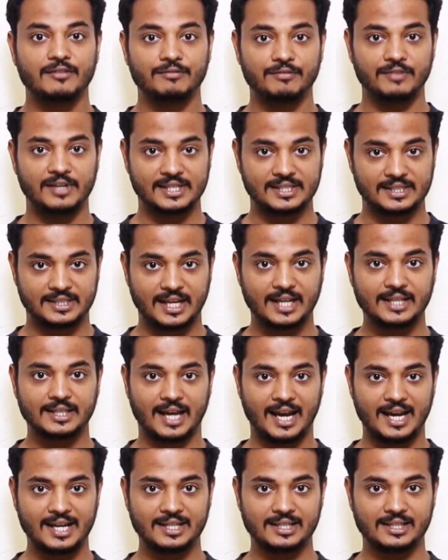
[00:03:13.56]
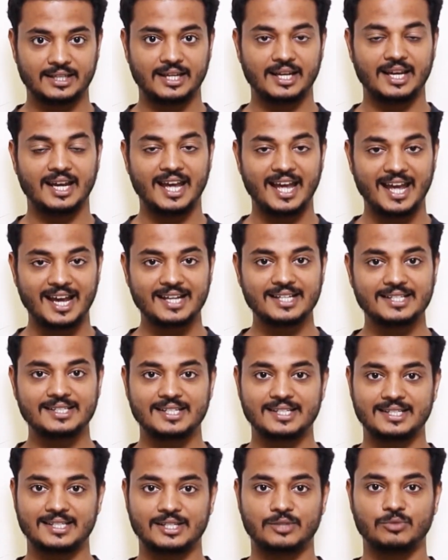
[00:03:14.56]
we say that x
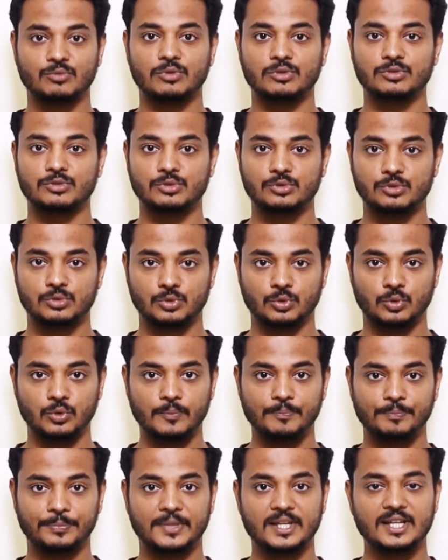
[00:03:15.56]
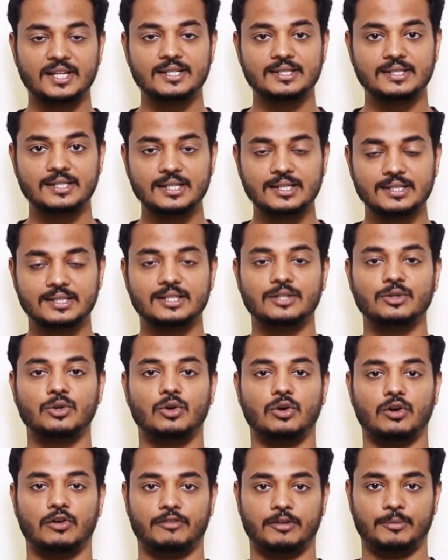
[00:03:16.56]
is equal to 2 is the 0
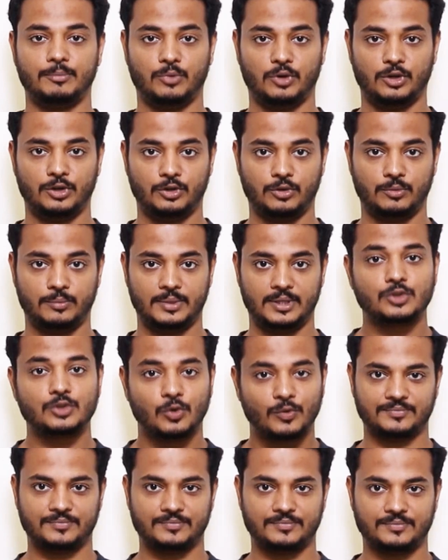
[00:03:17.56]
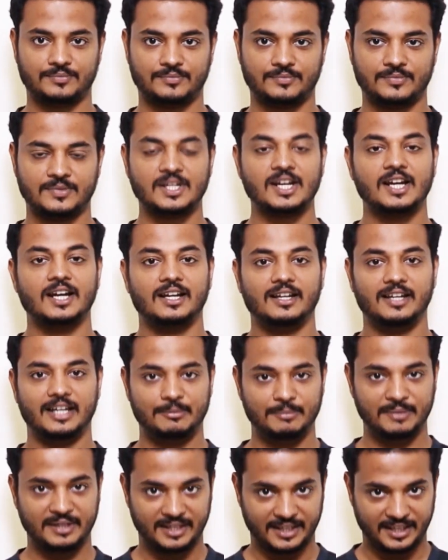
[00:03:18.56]
of a polynomial. So let
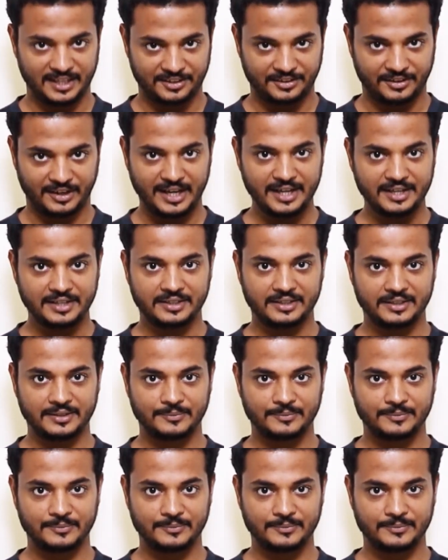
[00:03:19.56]
me reiterate.